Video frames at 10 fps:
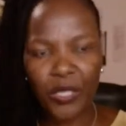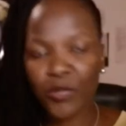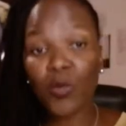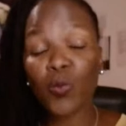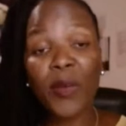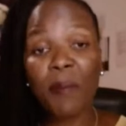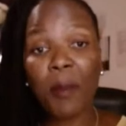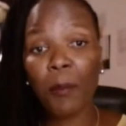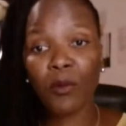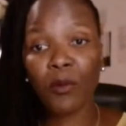Not where
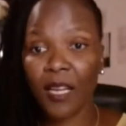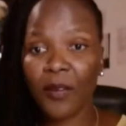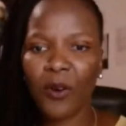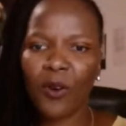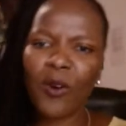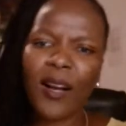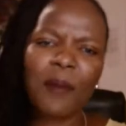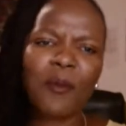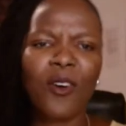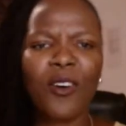people will tell you, oh,
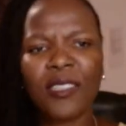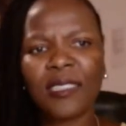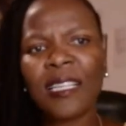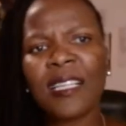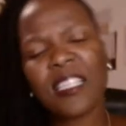come on,